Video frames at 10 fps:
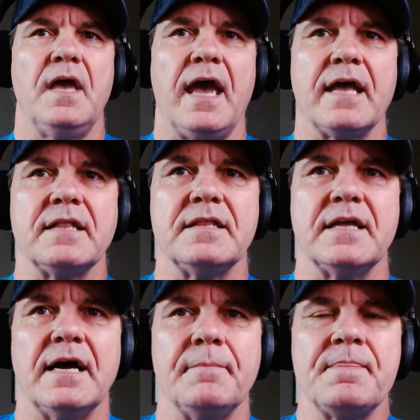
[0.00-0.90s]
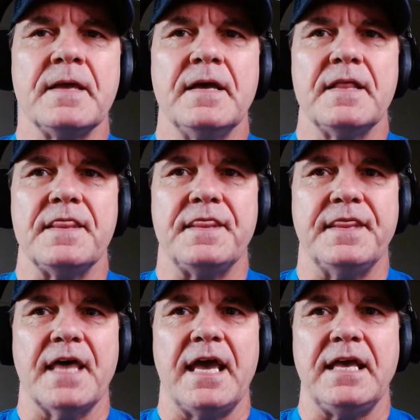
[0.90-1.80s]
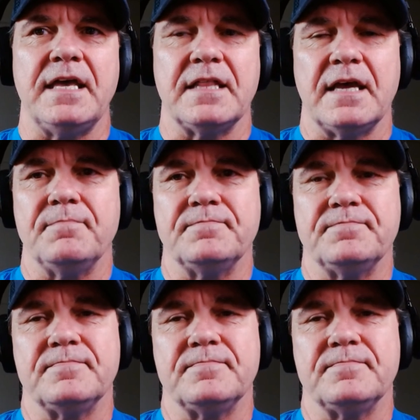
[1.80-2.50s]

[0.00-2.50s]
and they